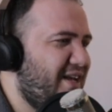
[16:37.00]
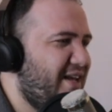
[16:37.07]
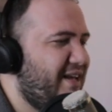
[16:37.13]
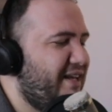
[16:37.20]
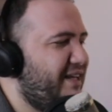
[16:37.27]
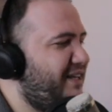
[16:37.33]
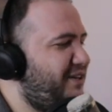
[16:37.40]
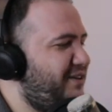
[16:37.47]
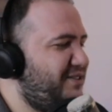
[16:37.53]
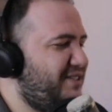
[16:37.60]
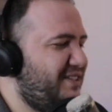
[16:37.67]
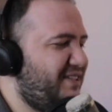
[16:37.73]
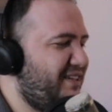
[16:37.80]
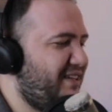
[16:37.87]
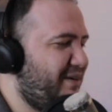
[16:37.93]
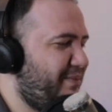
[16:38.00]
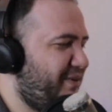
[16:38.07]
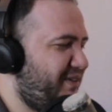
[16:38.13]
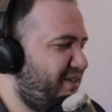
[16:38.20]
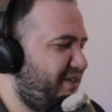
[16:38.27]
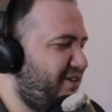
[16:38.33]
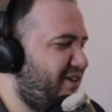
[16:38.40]
Here's the thing
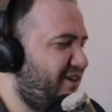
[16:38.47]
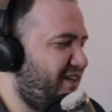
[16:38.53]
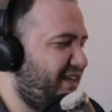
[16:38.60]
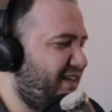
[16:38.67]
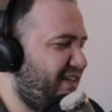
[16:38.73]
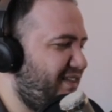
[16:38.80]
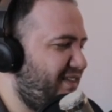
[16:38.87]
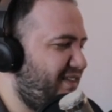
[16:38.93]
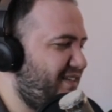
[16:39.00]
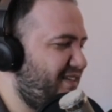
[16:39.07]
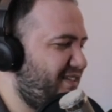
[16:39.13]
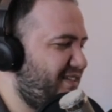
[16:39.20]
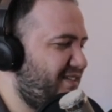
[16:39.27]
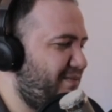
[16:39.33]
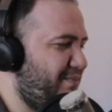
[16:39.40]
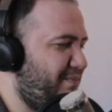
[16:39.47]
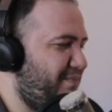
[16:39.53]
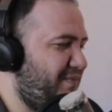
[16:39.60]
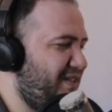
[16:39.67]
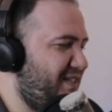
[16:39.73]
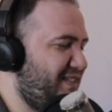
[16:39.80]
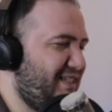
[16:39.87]
about The Calling. This
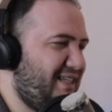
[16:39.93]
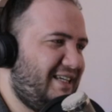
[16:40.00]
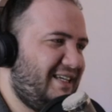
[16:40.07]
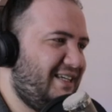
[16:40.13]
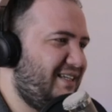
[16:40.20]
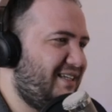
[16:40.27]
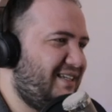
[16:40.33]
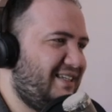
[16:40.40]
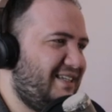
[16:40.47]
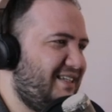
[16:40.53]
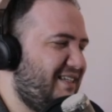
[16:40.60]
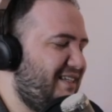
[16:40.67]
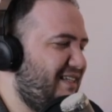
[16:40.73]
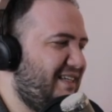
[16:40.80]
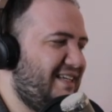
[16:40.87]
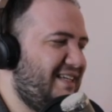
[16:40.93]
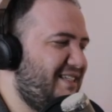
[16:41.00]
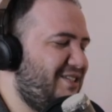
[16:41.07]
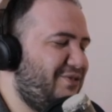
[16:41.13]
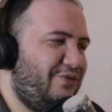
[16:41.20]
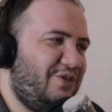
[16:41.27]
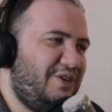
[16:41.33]
kid, his
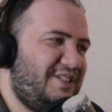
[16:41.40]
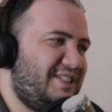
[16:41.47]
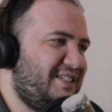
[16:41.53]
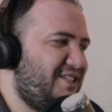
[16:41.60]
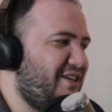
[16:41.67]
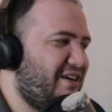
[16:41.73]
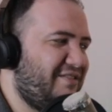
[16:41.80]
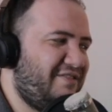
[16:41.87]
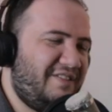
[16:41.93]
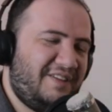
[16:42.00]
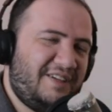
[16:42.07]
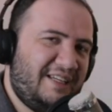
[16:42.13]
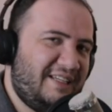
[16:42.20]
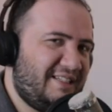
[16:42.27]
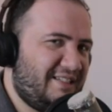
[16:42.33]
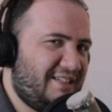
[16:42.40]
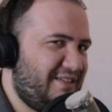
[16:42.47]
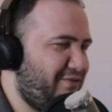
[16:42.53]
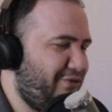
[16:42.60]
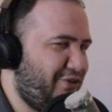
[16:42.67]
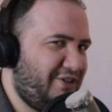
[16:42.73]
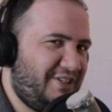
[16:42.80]
voice does not fit his
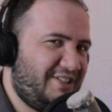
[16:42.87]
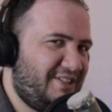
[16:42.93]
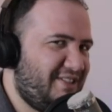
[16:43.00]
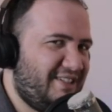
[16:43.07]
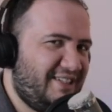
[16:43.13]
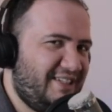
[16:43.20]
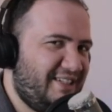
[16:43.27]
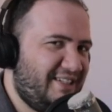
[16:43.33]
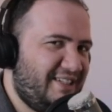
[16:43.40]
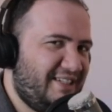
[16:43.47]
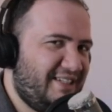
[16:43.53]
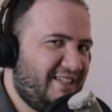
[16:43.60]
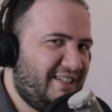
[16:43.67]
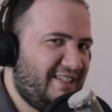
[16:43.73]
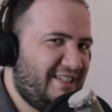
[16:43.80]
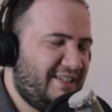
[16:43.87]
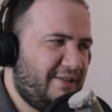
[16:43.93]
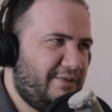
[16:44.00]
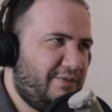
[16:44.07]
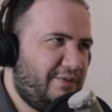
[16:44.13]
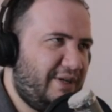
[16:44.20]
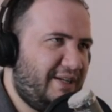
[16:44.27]
voice.
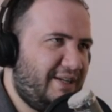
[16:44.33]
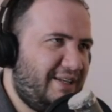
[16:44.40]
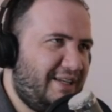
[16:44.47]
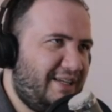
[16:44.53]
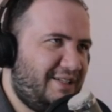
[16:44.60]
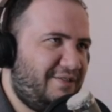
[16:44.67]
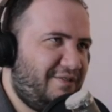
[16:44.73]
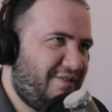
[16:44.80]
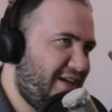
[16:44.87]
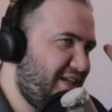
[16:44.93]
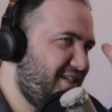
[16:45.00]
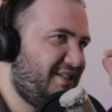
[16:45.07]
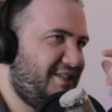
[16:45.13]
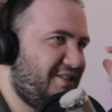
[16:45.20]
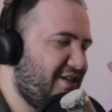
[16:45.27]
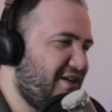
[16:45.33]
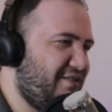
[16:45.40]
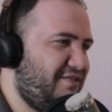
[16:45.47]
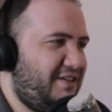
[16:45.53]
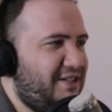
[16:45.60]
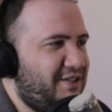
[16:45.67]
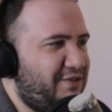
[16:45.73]
Wait, his face does not
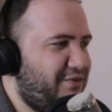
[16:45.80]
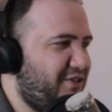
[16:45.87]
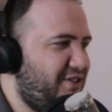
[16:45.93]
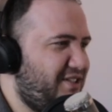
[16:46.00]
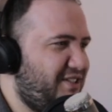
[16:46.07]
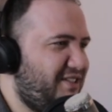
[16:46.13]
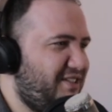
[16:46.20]
fit his voice.